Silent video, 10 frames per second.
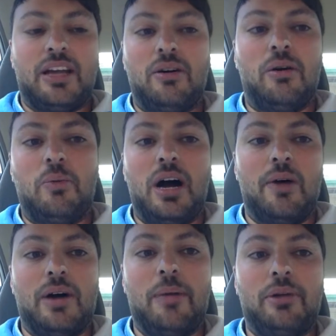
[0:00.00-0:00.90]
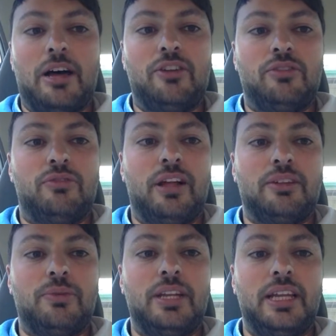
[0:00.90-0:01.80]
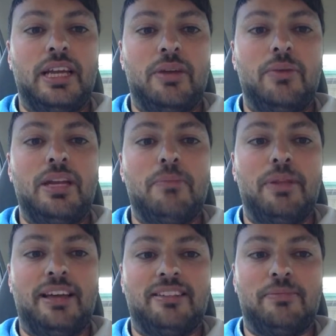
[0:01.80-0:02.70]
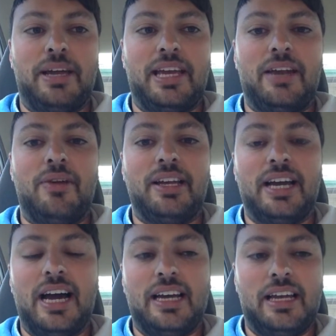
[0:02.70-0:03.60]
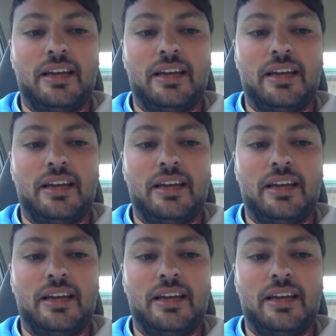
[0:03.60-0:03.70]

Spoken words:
Oh, wow. I just felt really, really blessed by hearing that,